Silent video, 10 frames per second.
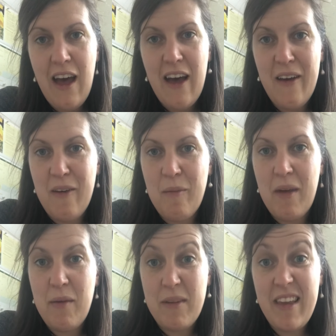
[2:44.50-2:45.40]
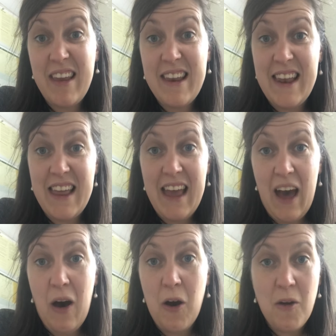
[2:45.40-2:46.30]
particularly
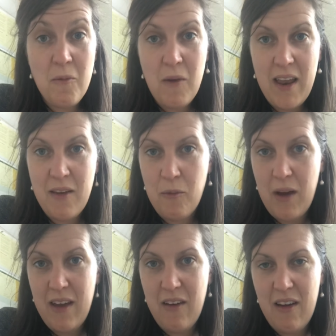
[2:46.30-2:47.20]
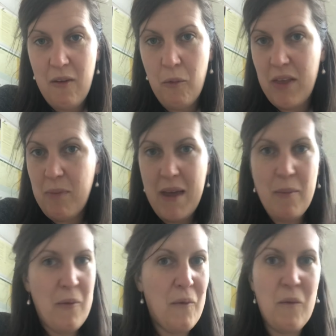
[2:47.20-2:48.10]
at home when we're with
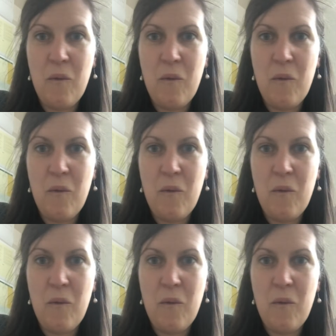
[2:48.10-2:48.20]
people